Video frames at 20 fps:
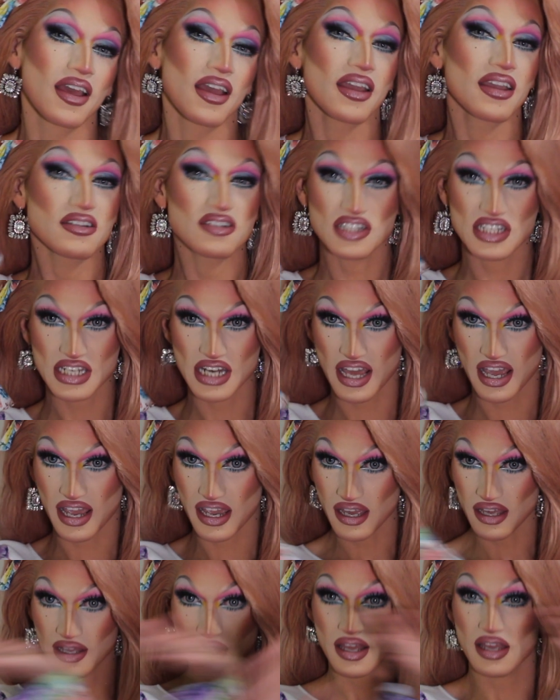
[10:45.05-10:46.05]
And
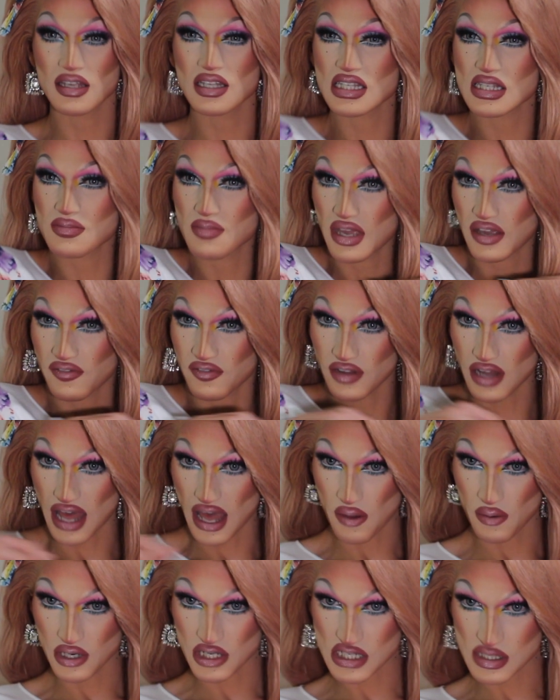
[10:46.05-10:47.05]
today, it's
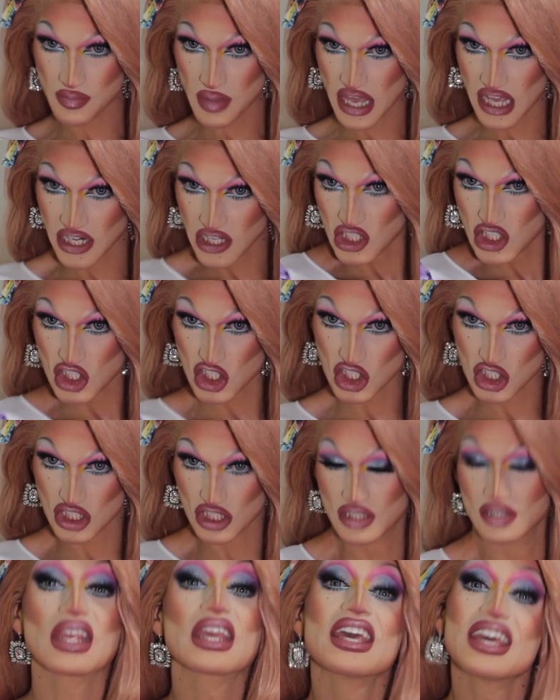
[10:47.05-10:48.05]
Mayflowers, bitch.
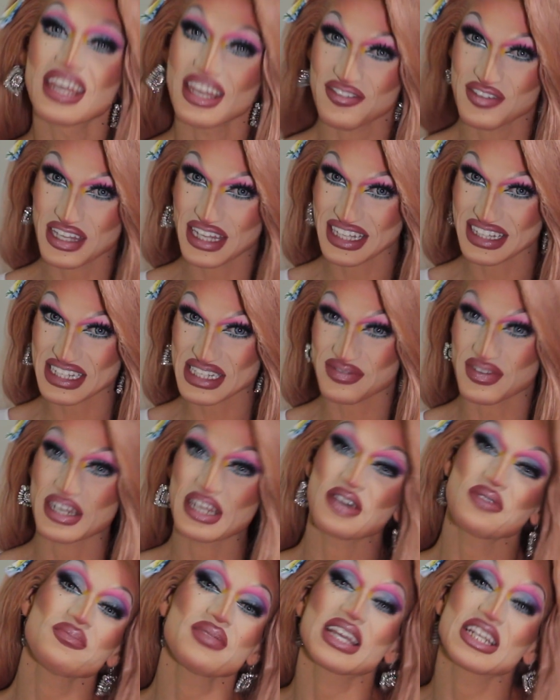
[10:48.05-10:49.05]
If you like this
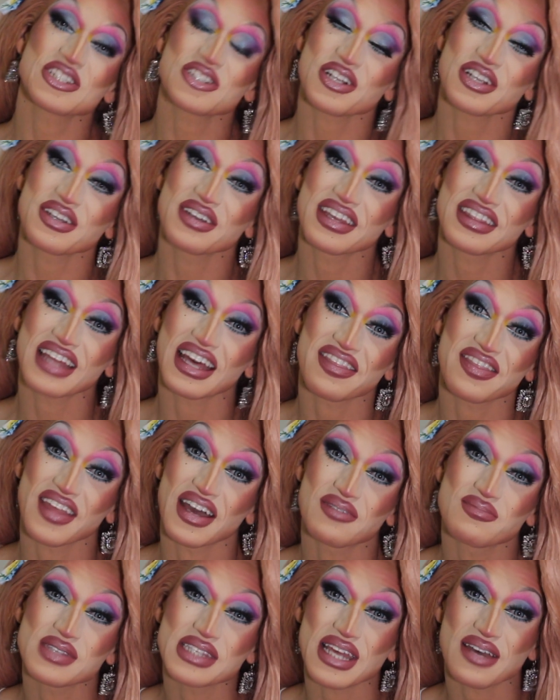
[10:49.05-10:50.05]
video, make sure you hit that
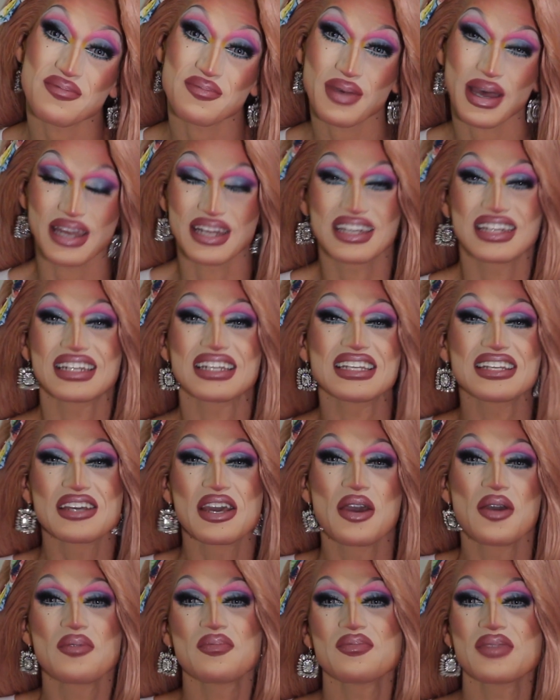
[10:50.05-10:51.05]
thumbs up button.
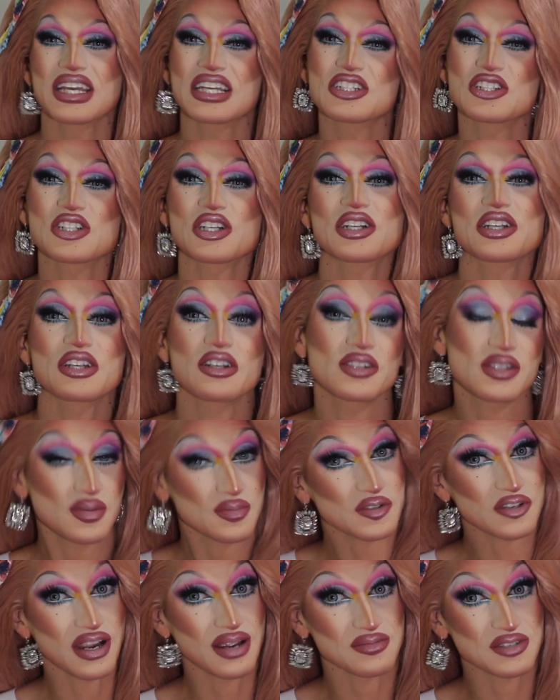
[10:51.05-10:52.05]
Make sure you're
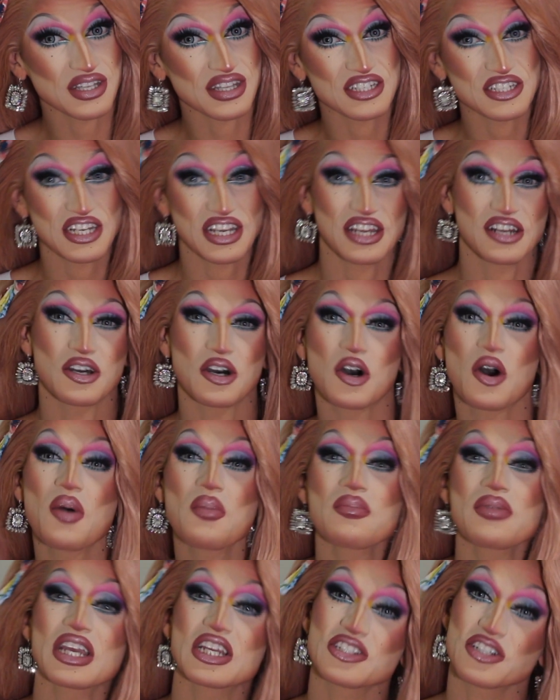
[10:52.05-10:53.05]
subscribed to the channel.
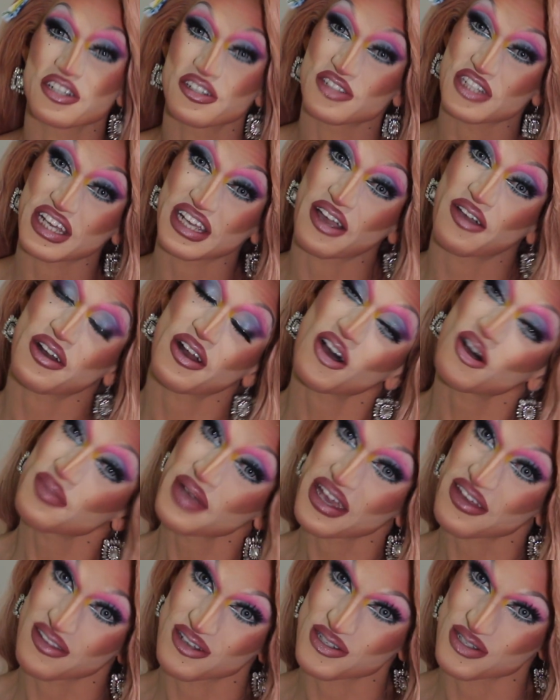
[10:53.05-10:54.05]
Make sure you check out all
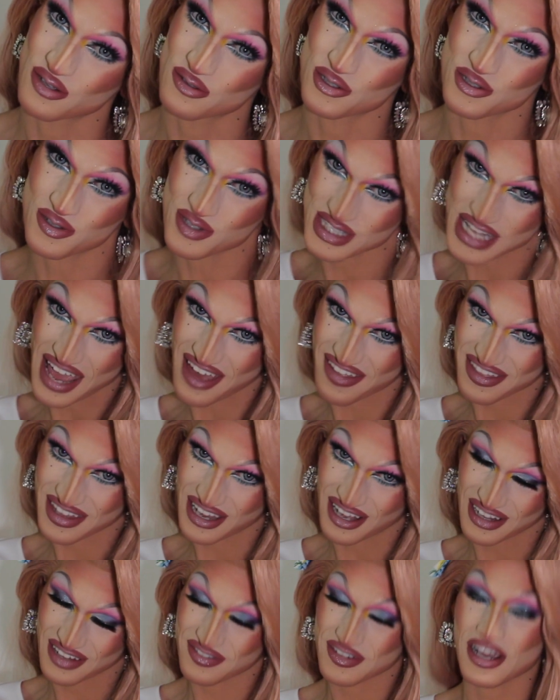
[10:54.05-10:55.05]
my other socials at
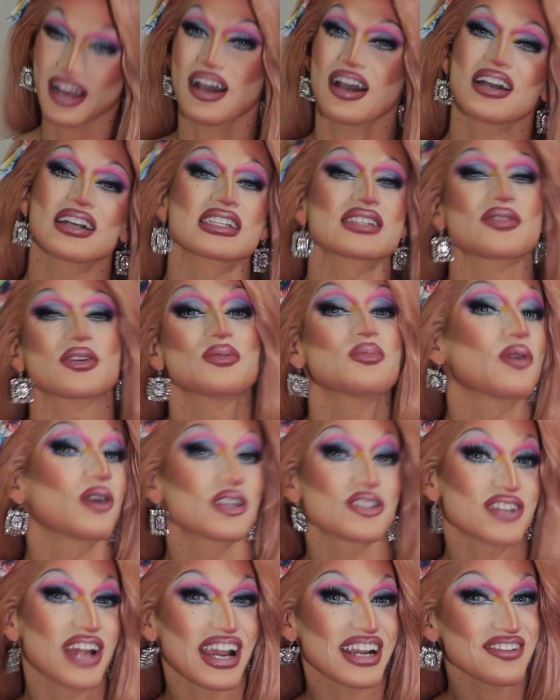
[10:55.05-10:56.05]
The Olive Cox for more
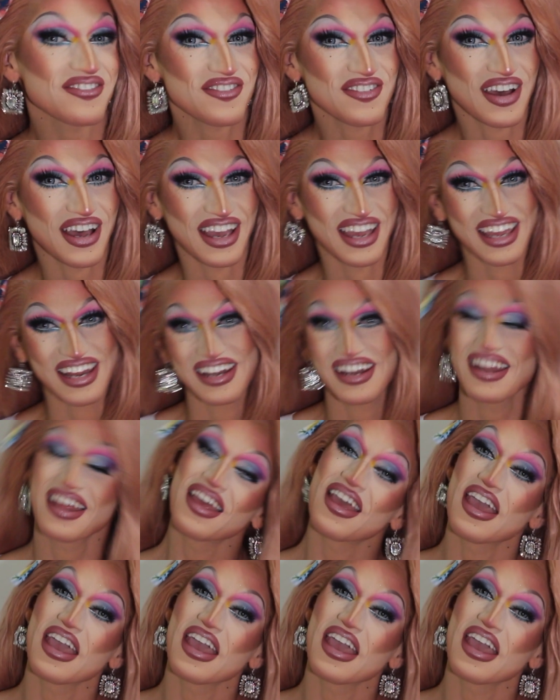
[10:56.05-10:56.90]
drag fun.